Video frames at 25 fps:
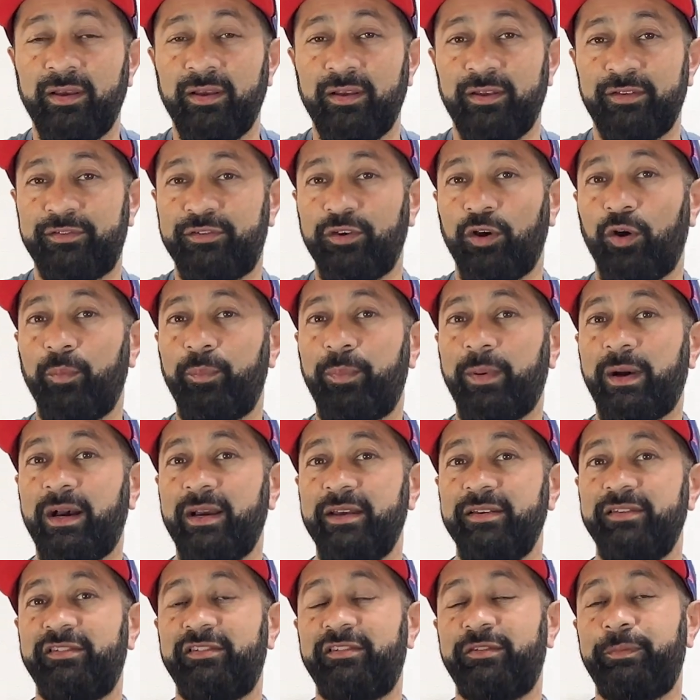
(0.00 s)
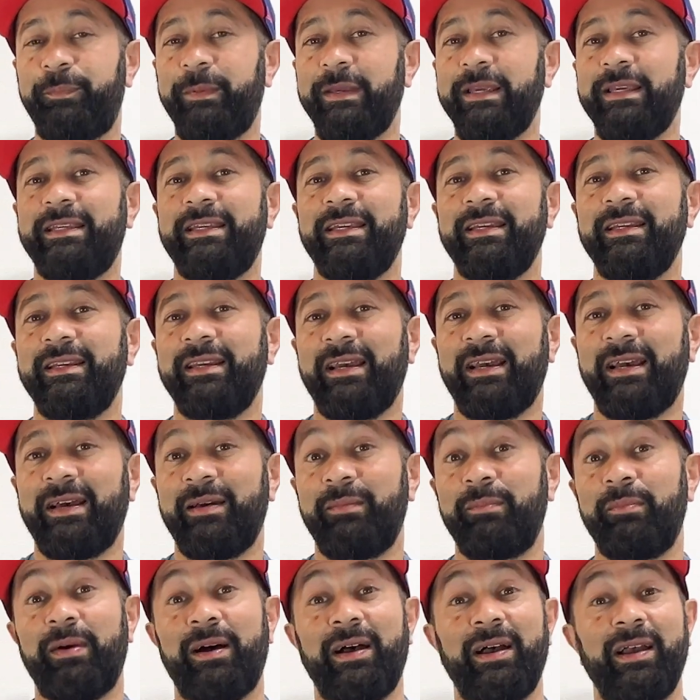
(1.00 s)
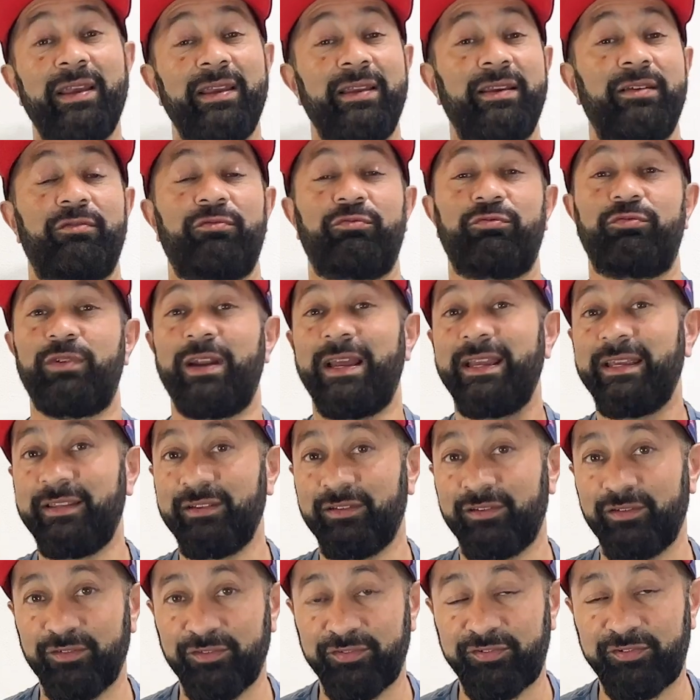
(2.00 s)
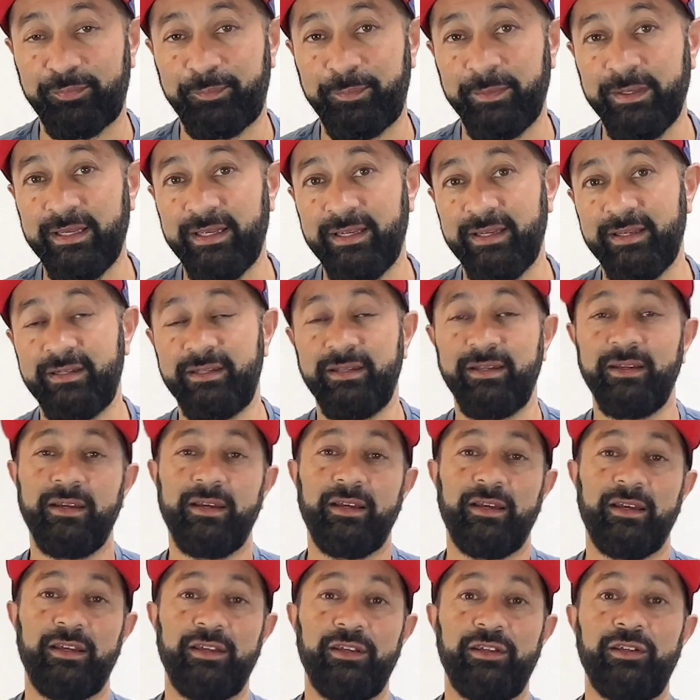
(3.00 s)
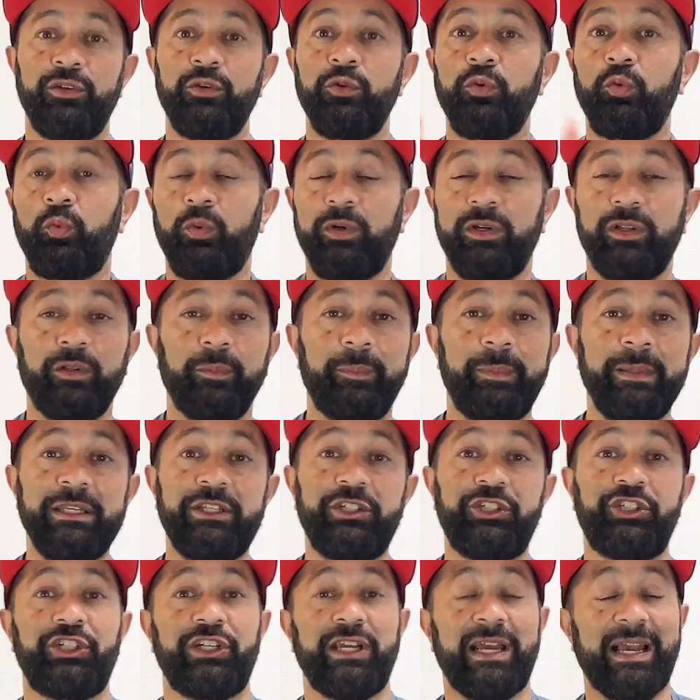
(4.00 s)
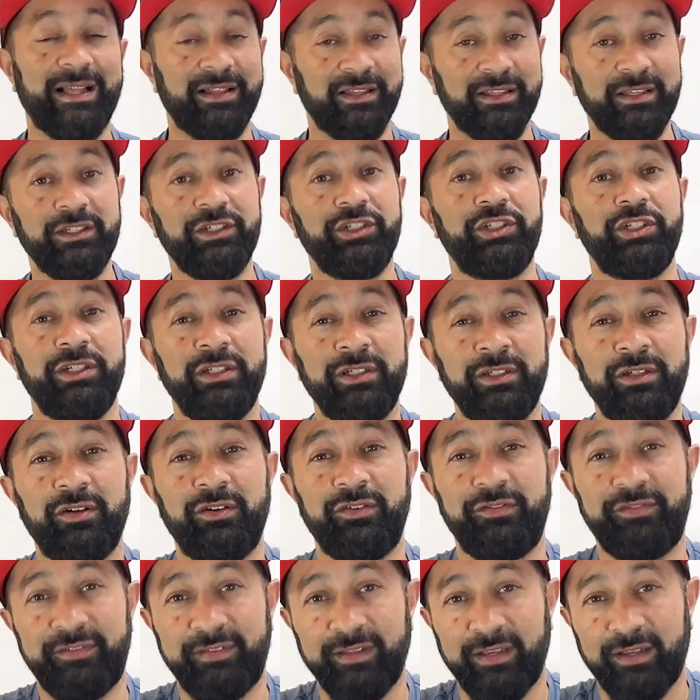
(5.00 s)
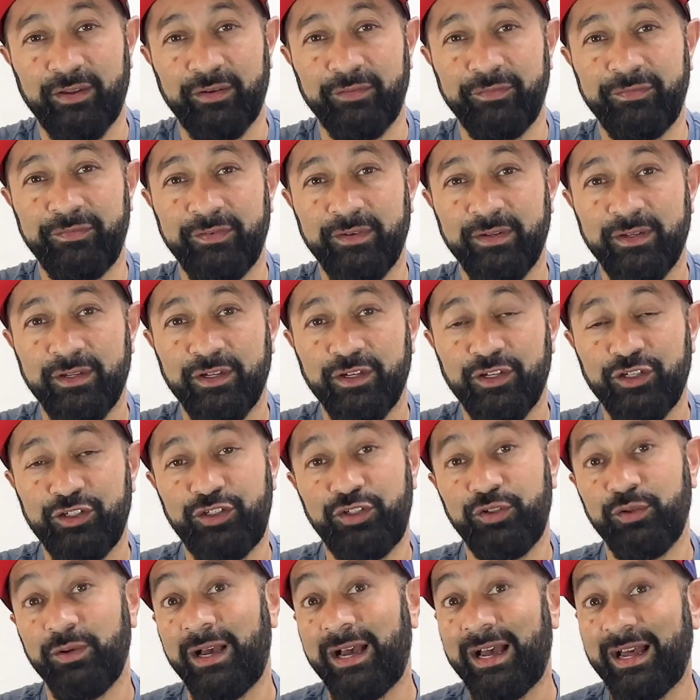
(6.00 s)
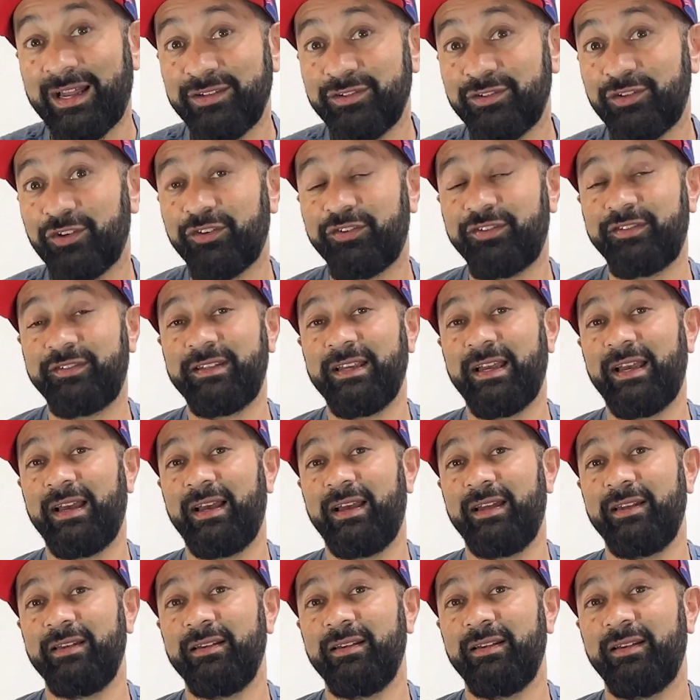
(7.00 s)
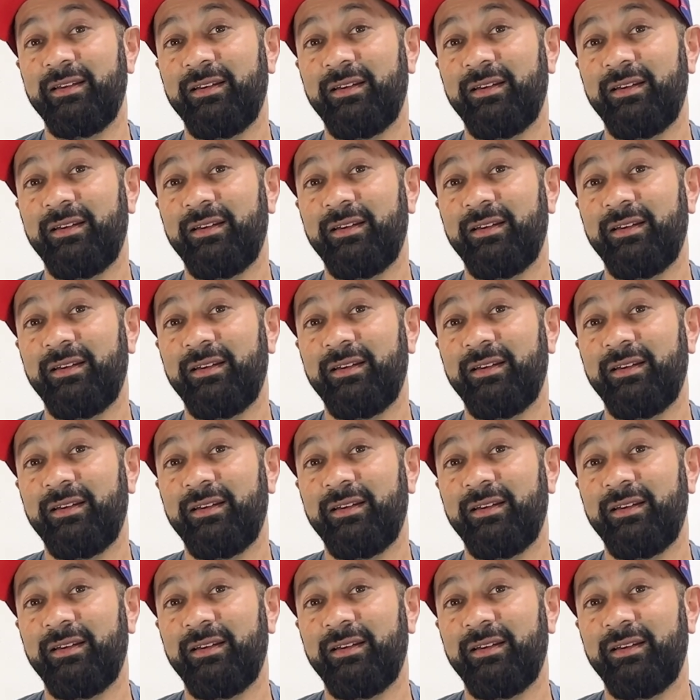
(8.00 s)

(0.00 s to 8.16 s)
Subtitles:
So, by speaking at my regular speed, you will be challenging yourself to understand